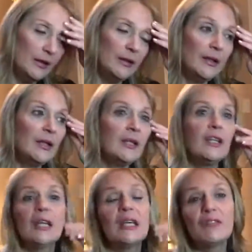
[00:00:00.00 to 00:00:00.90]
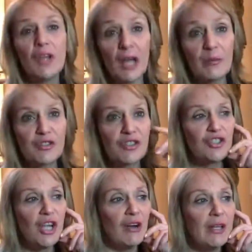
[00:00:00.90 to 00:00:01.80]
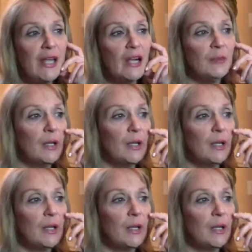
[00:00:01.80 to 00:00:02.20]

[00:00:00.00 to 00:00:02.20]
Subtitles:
and you know, I never know how much to share on air.